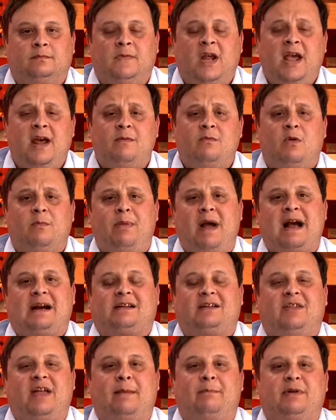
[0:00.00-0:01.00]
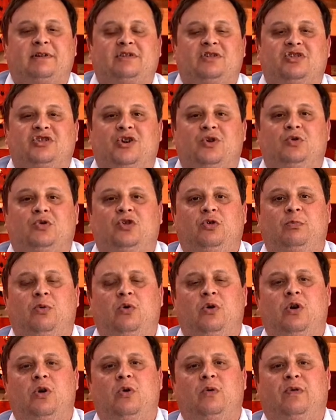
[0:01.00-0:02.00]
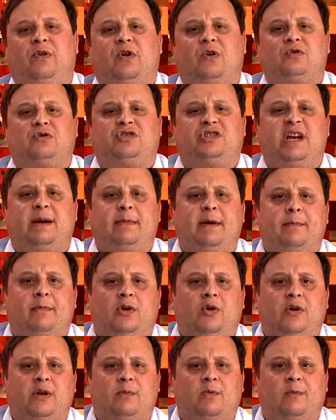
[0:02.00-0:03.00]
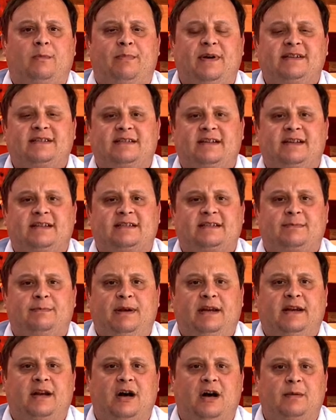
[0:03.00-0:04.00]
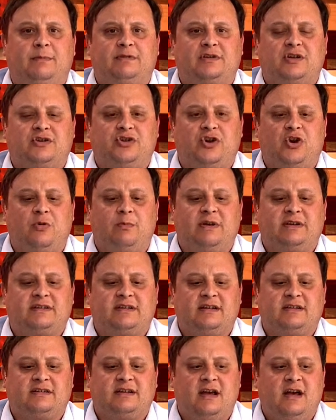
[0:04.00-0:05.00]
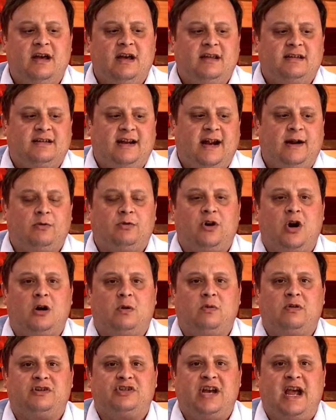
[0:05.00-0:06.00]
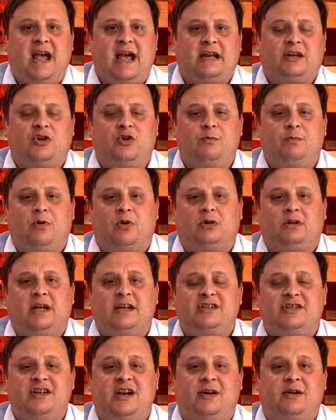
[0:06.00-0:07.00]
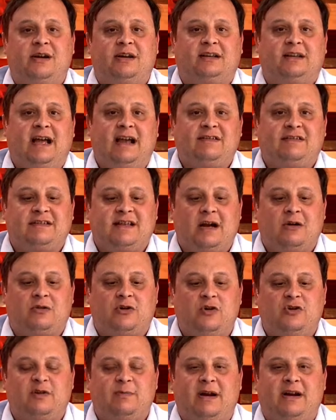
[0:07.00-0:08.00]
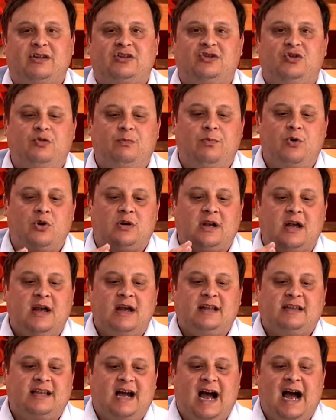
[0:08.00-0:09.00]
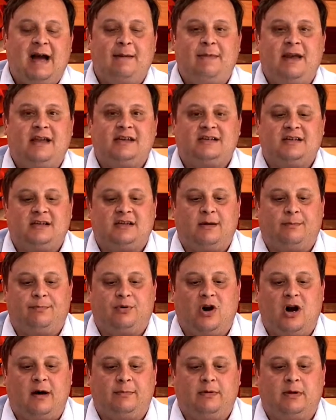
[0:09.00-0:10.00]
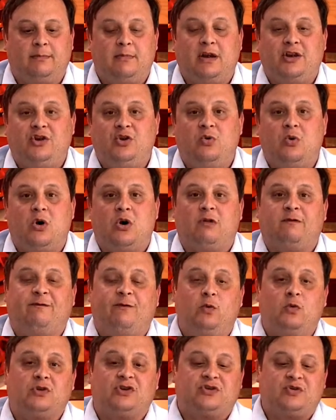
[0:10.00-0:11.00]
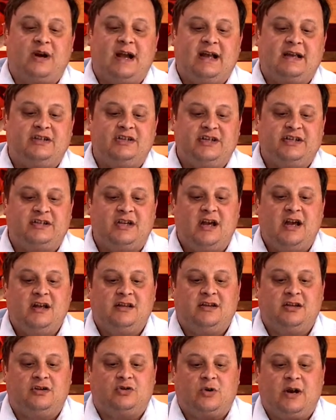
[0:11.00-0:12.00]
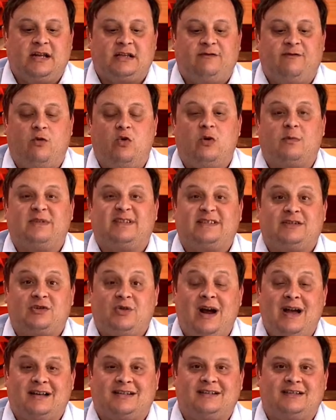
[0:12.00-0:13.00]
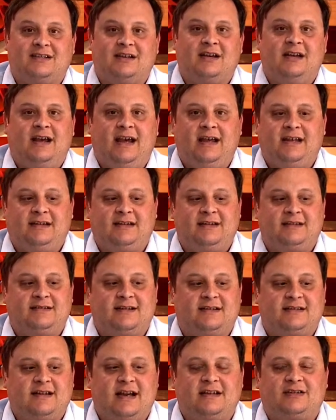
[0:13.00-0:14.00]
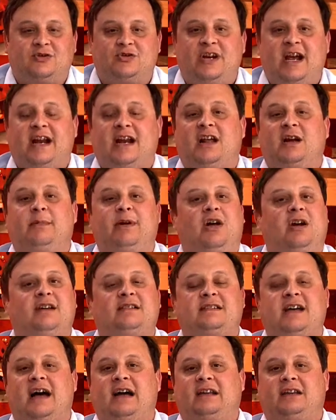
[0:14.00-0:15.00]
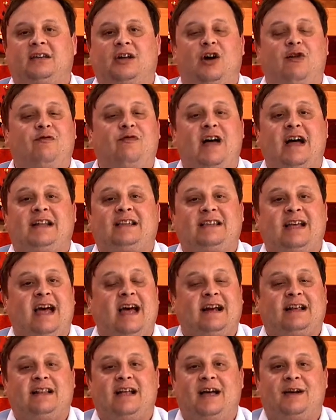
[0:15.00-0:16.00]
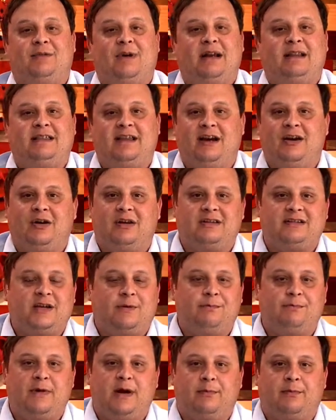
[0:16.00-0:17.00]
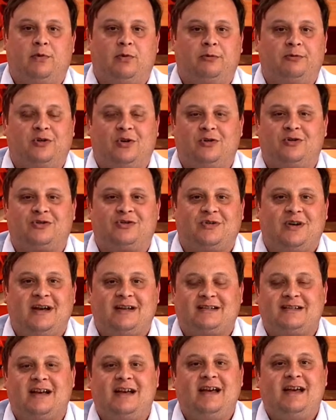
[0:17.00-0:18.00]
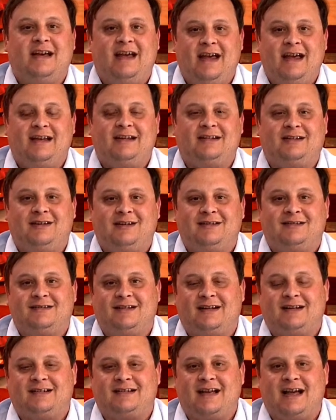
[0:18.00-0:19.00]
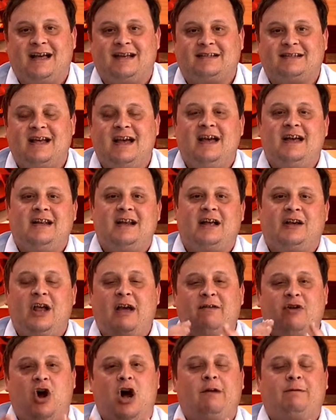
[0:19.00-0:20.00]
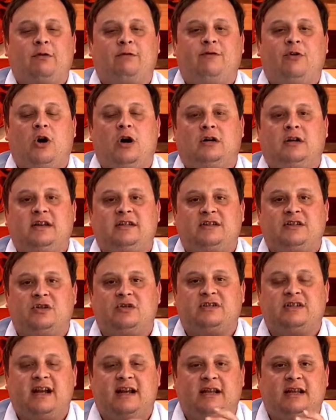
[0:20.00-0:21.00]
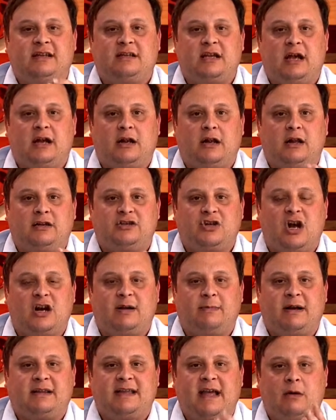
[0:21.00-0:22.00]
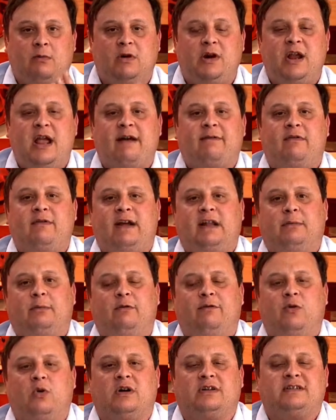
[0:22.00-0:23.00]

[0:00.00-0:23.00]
And we're back to That Business Show 2.0 with your host, Jamie Maloney, where business becomes show business. Today, we're talking with Chad Cooper, legendary lifestyle coach, about his new book, Time Isn't the Problem, You Are. 4 Strategies to Transform Stress into Success. So, Chad, I got to be honest, I love that tagline right there. It's something memorable. Turn stress into success. Now, you have an offer for our listeners today. Let's talk about that. What do you have available for